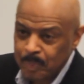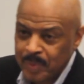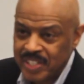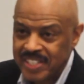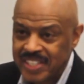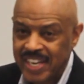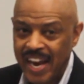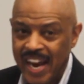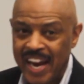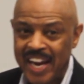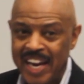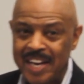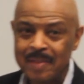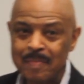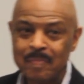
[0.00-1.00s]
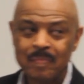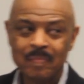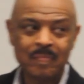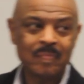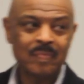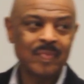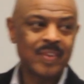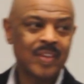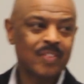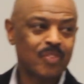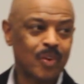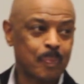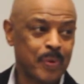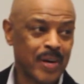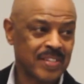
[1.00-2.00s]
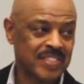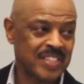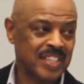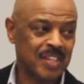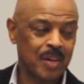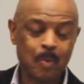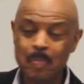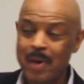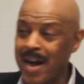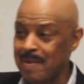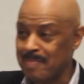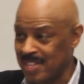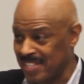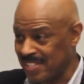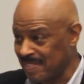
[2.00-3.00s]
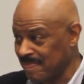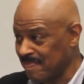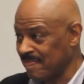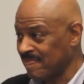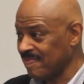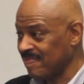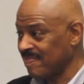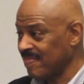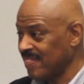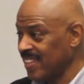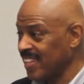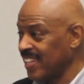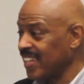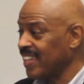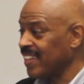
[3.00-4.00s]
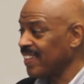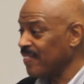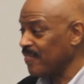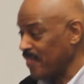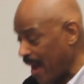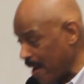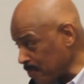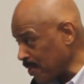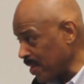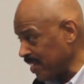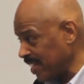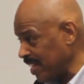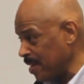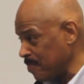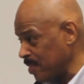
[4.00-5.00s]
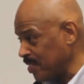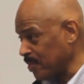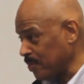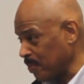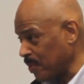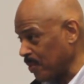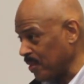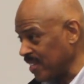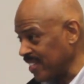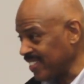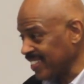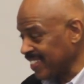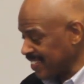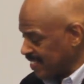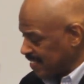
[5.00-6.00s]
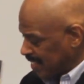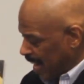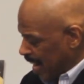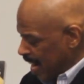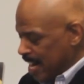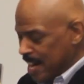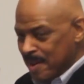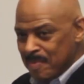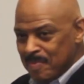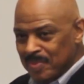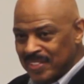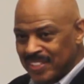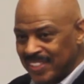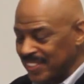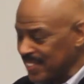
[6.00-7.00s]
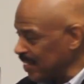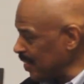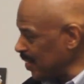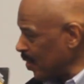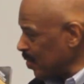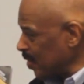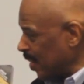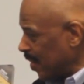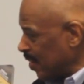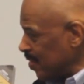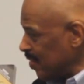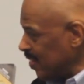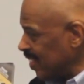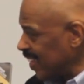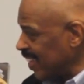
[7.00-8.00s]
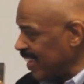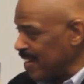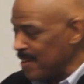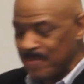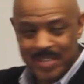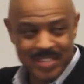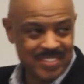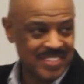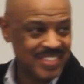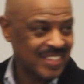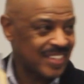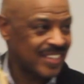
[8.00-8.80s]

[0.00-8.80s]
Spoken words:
became for President Obama. That won an Image Award. Same little logo, image.